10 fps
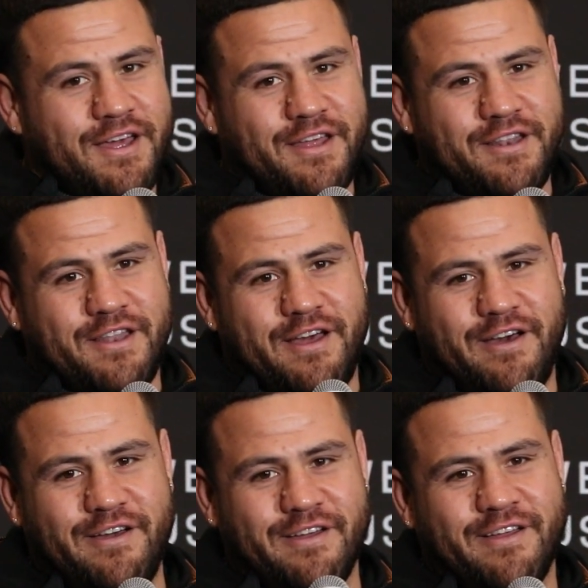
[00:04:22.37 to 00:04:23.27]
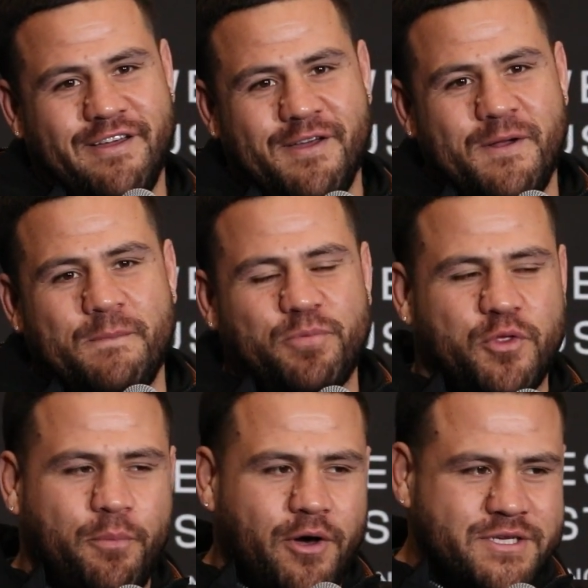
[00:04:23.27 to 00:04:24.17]
And
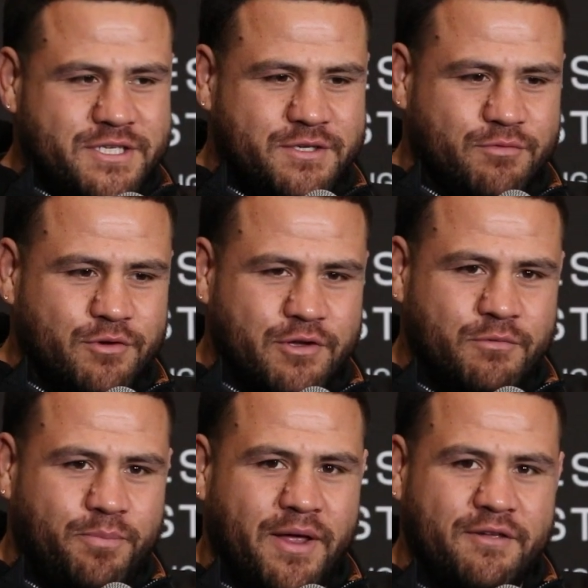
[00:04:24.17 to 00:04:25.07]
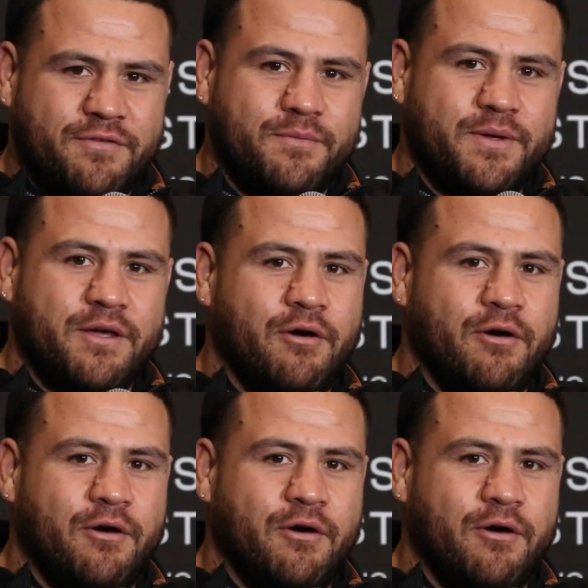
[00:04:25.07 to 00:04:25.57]
Dubai is just a real good place for me.